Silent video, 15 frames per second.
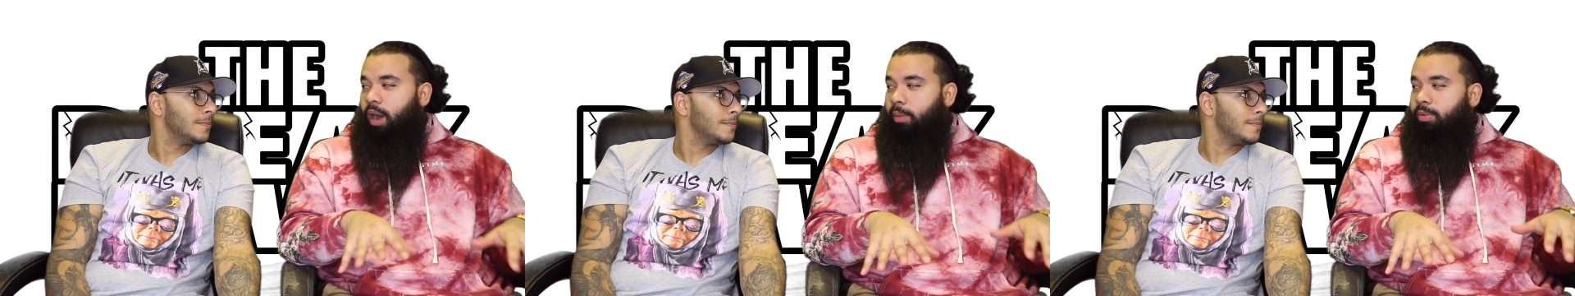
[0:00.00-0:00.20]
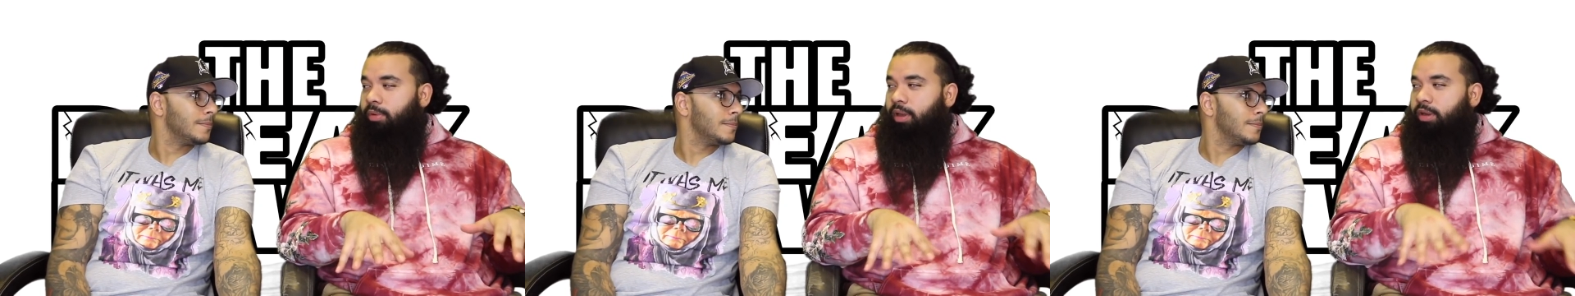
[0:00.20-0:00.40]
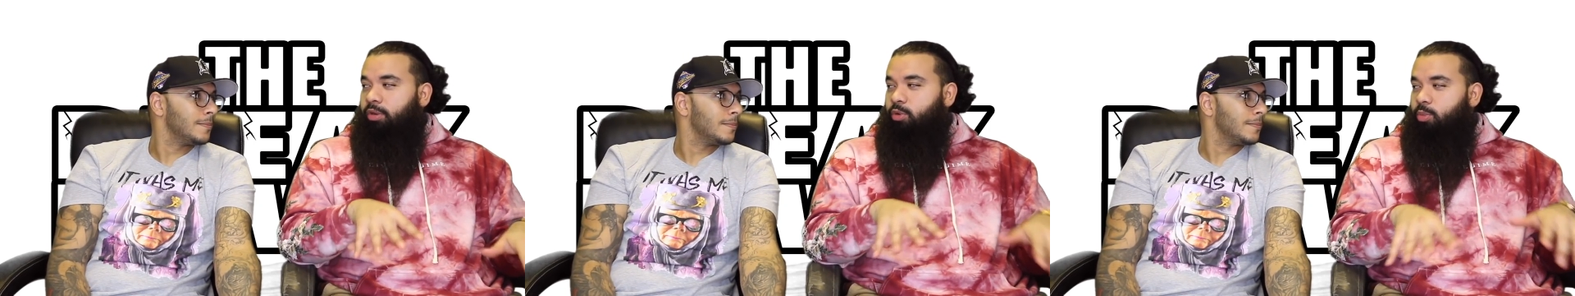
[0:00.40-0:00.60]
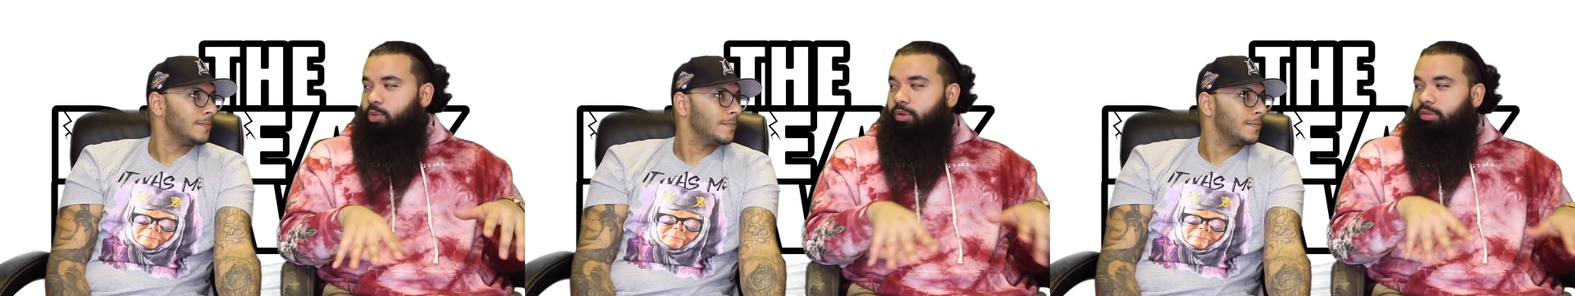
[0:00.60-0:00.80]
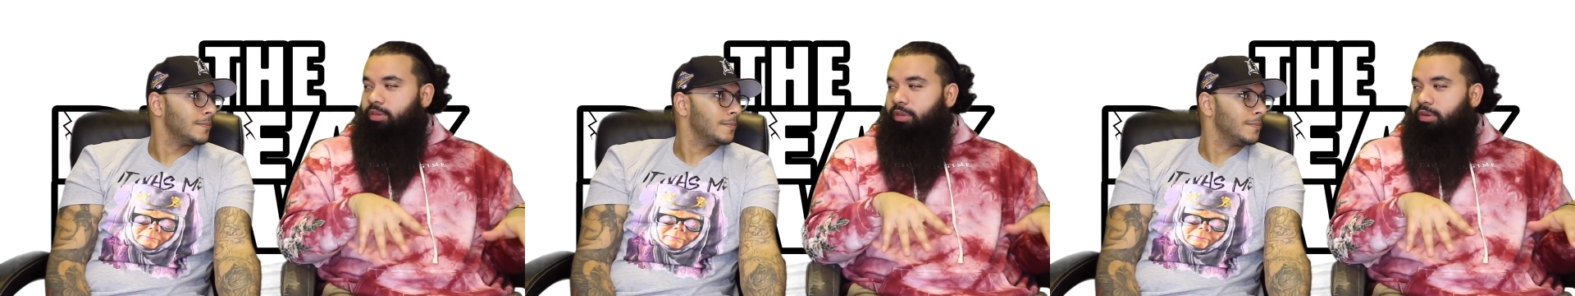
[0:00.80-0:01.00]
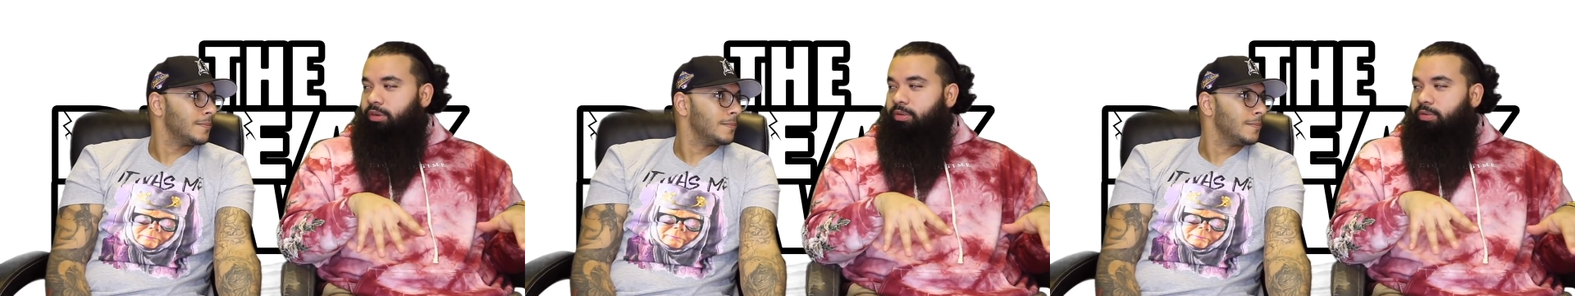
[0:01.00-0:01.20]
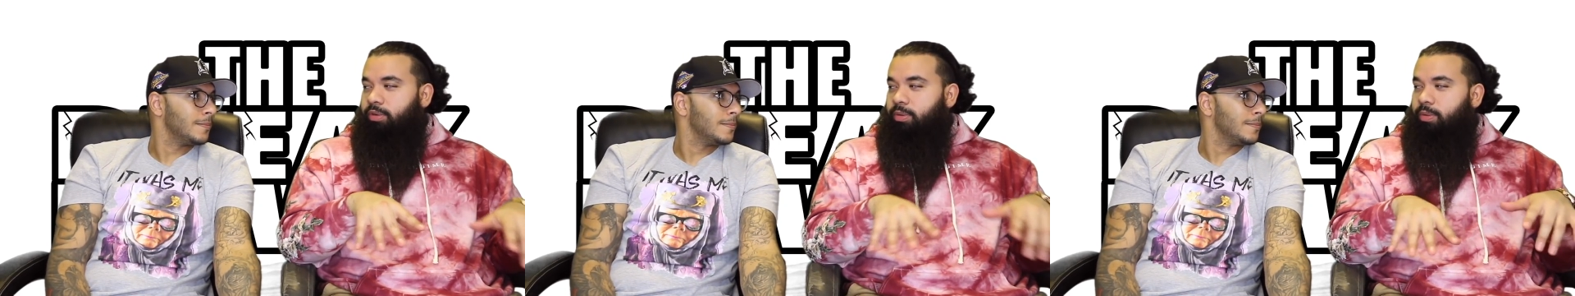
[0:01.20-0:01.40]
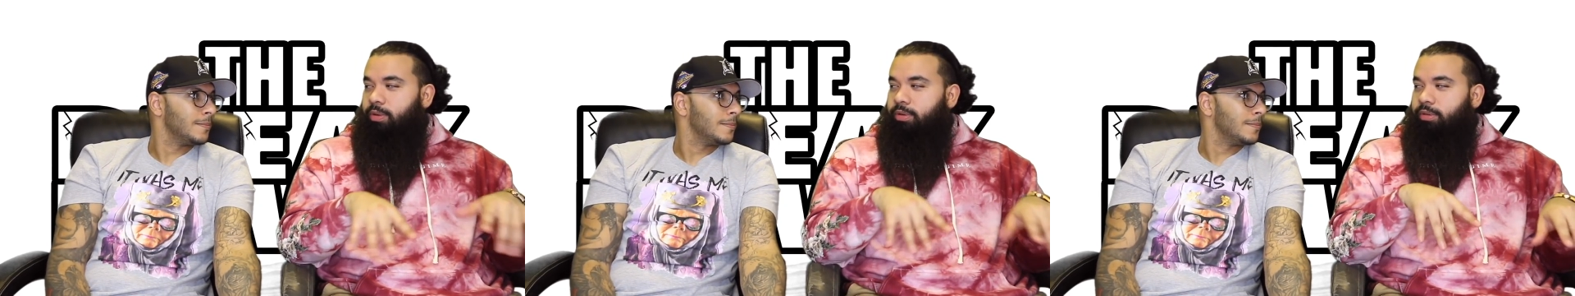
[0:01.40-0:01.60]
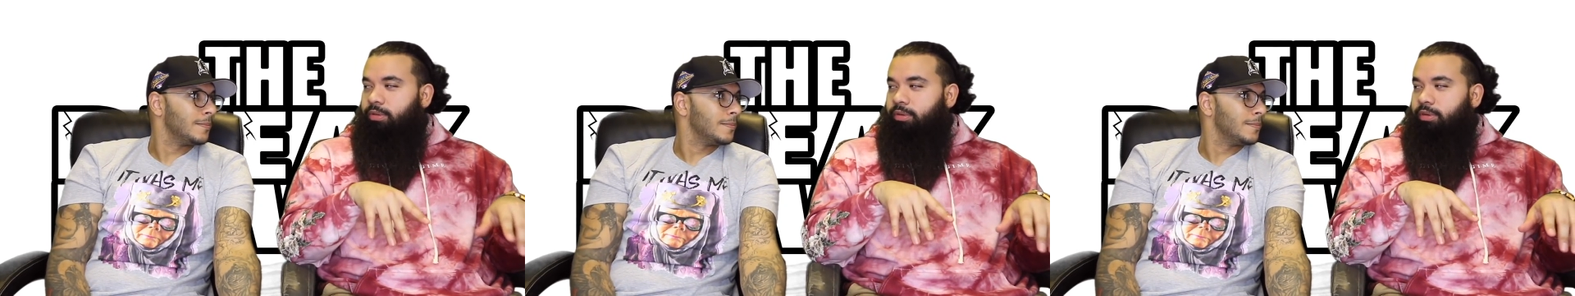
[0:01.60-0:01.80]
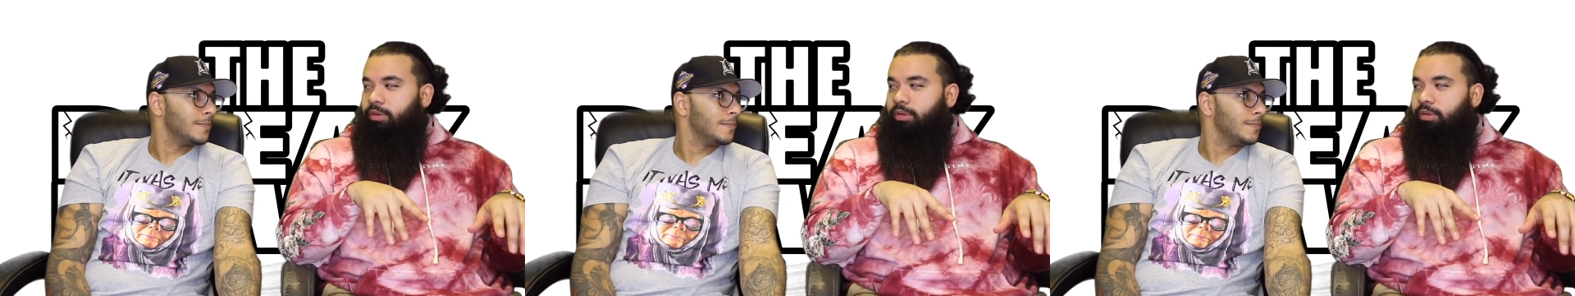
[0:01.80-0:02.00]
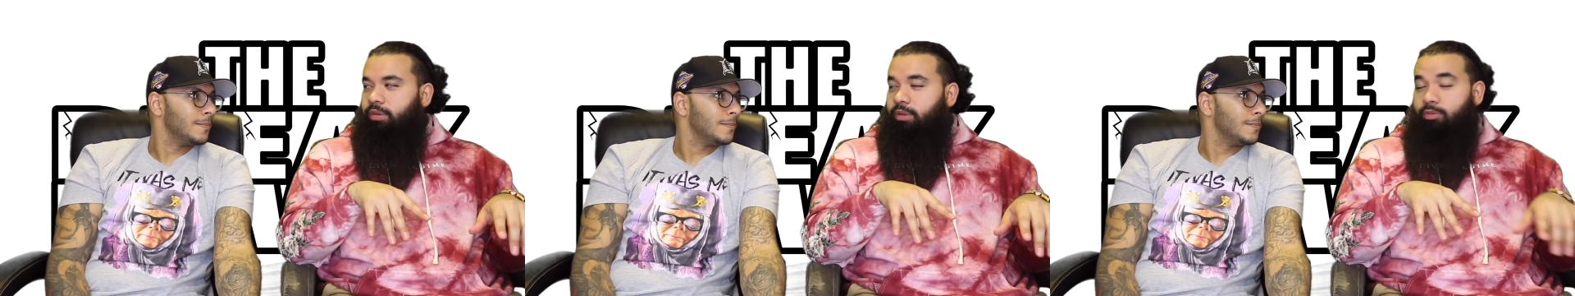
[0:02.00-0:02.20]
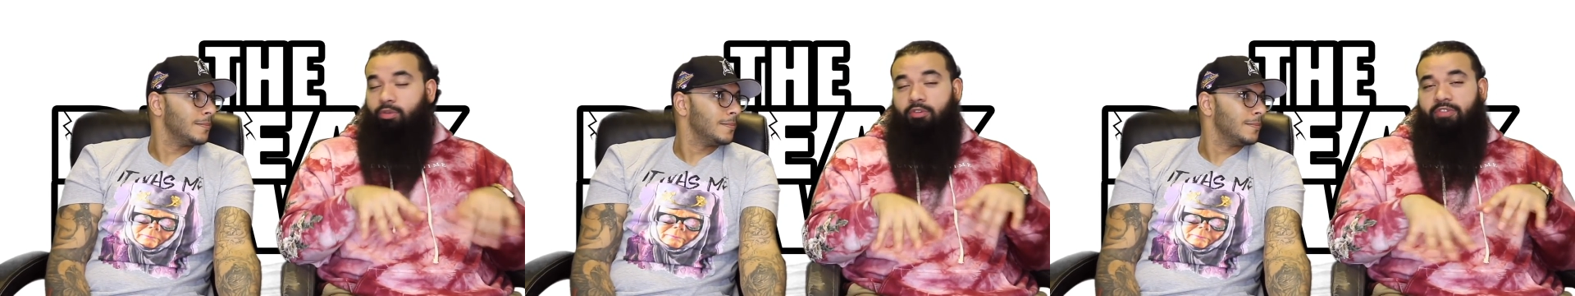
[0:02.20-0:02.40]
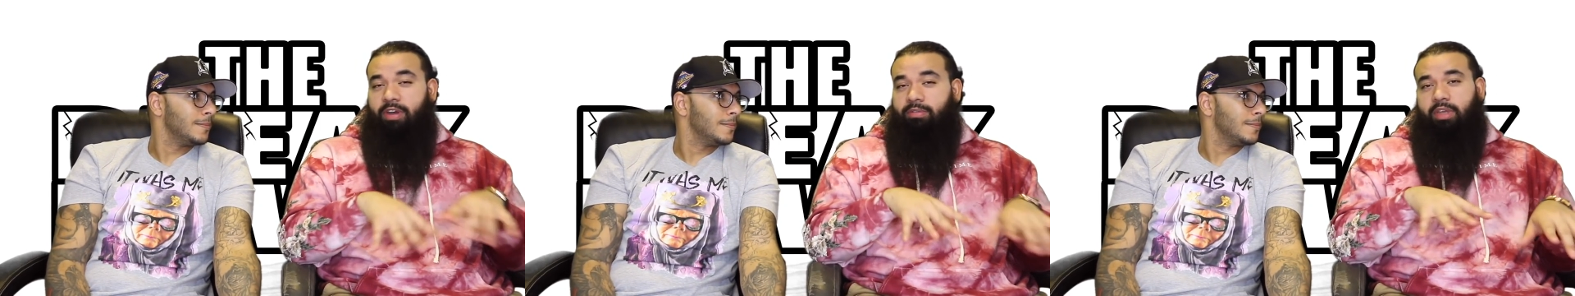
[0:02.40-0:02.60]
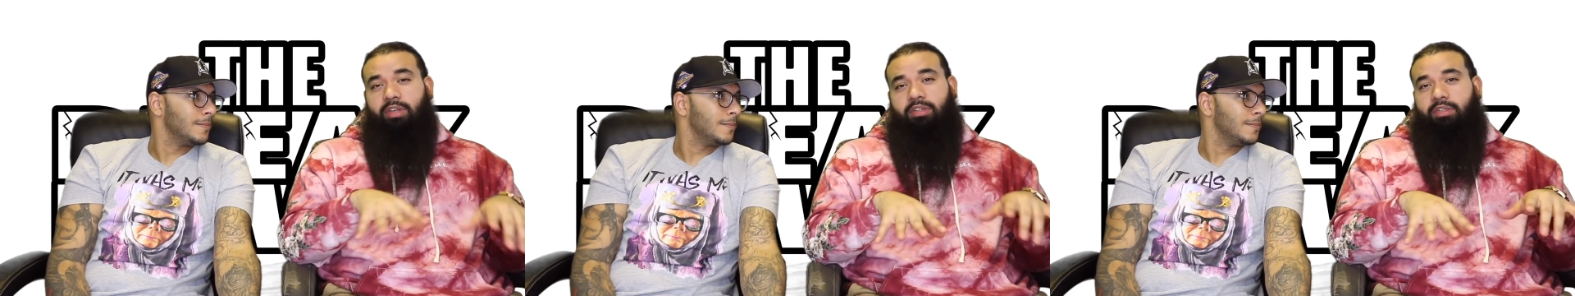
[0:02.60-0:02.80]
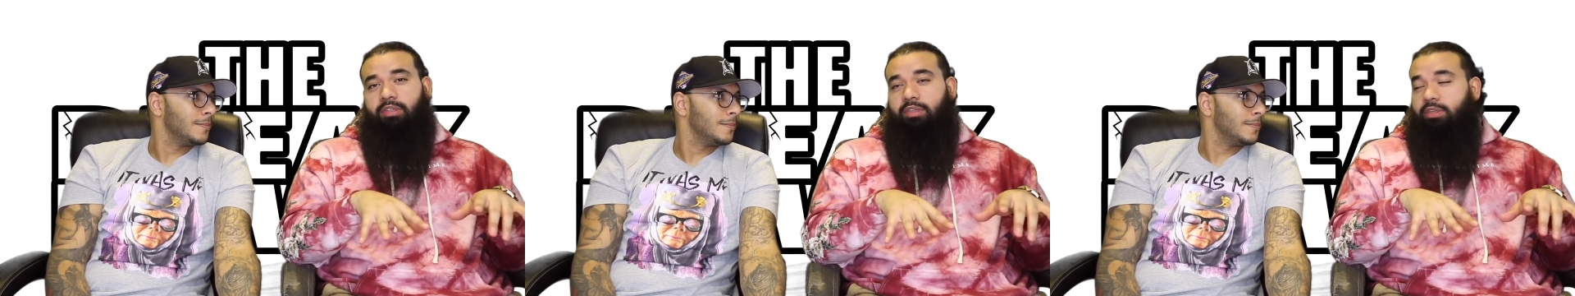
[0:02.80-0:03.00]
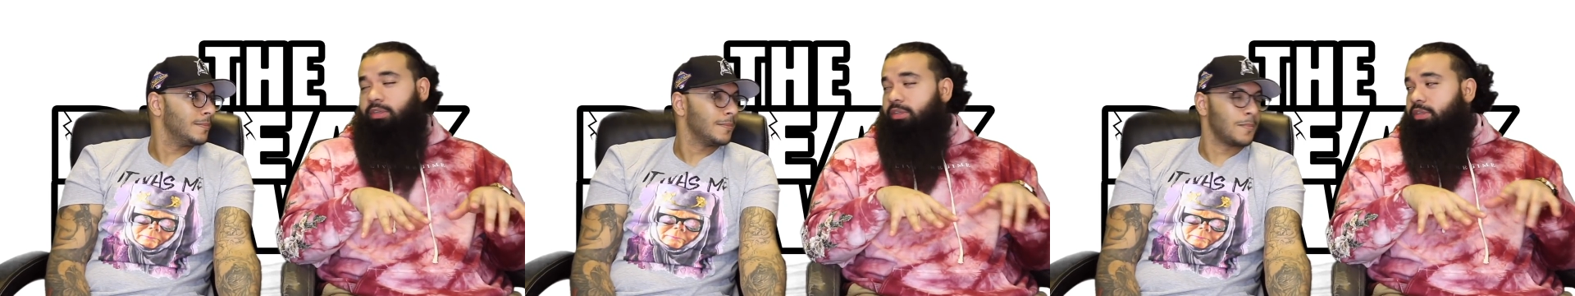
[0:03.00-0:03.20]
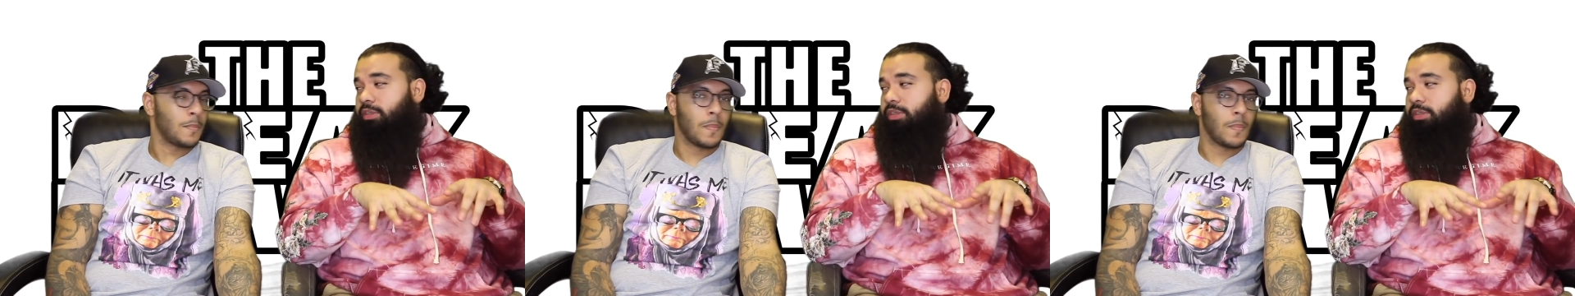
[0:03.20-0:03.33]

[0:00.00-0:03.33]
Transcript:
Speaker 1: wobble like a newborn deer when you're walking. There's no foundation there.